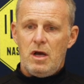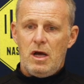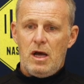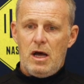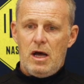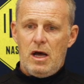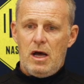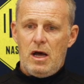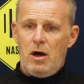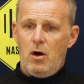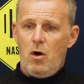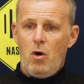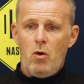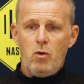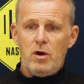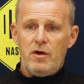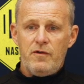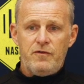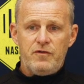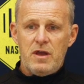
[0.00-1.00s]

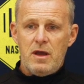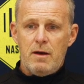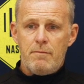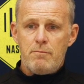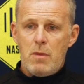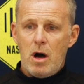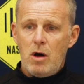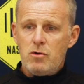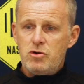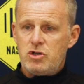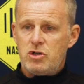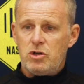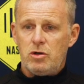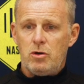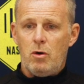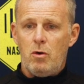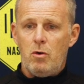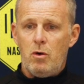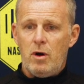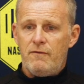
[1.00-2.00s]
all of the
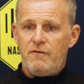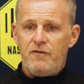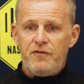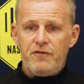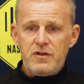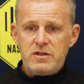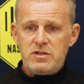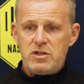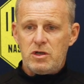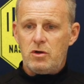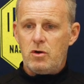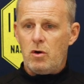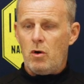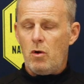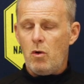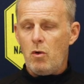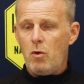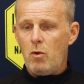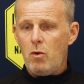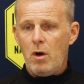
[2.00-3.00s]
emotional and
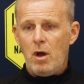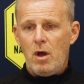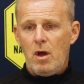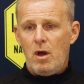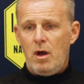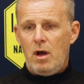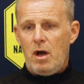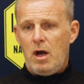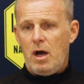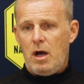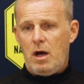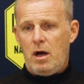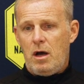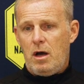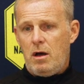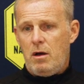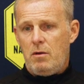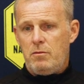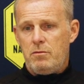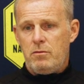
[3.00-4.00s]
physical
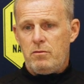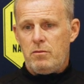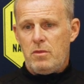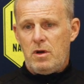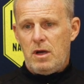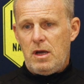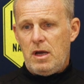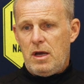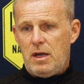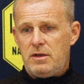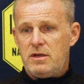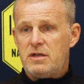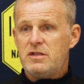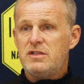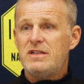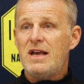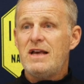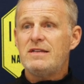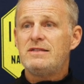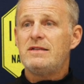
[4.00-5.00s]

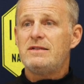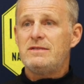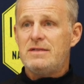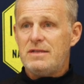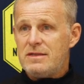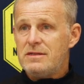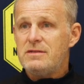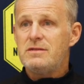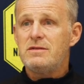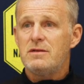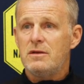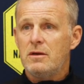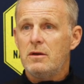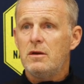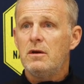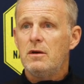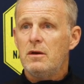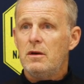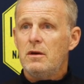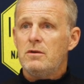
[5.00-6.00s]
necessities
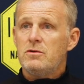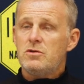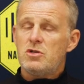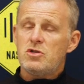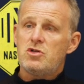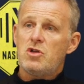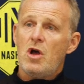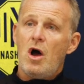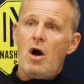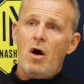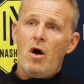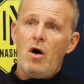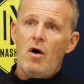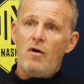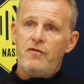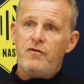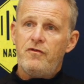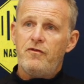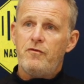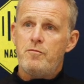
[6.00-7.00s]
to start
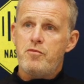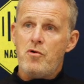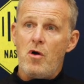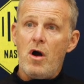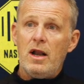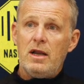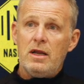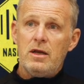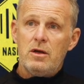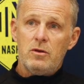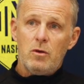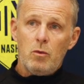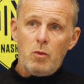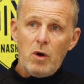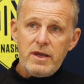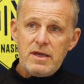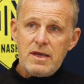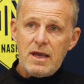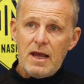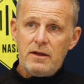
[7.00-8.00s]
off brightly at the
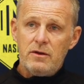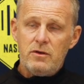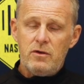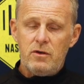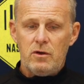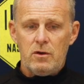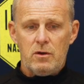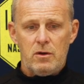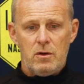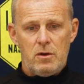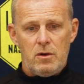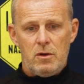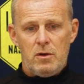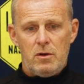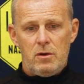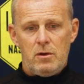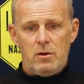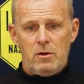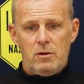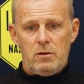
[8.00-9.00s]
weekend.
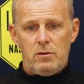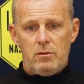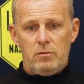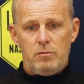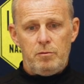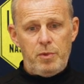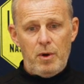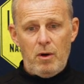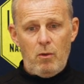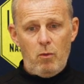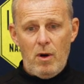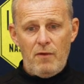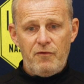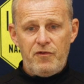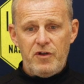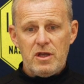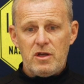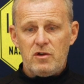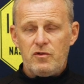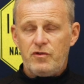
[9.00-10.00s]
But one
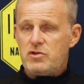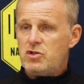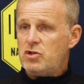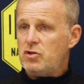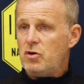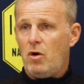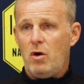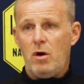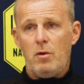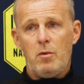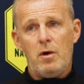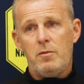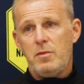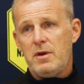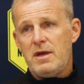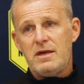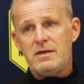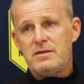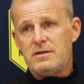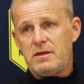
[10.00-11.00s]
thing is for sure, it won't
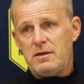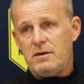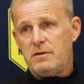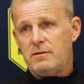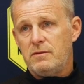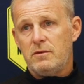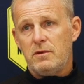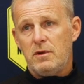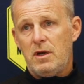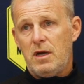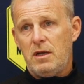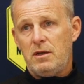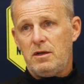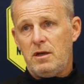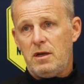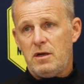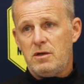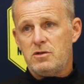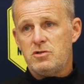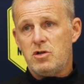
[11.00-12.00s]
be easy. And
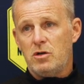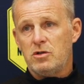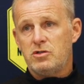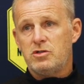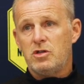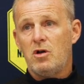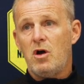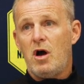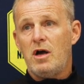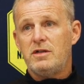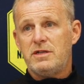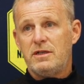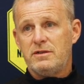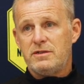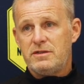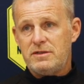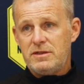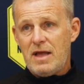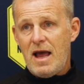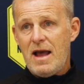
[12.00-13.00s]
as long as the guys
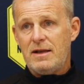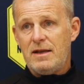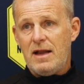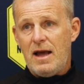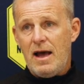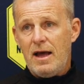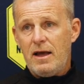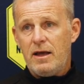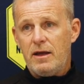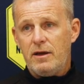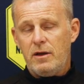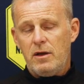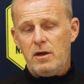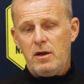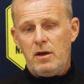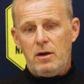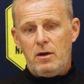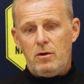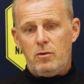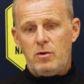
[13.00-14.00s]
understand that,
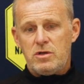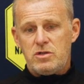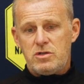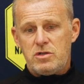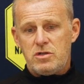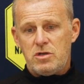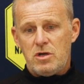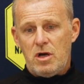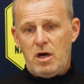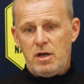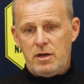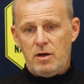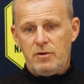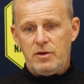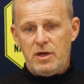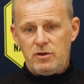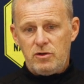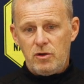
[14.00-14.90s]
which I know they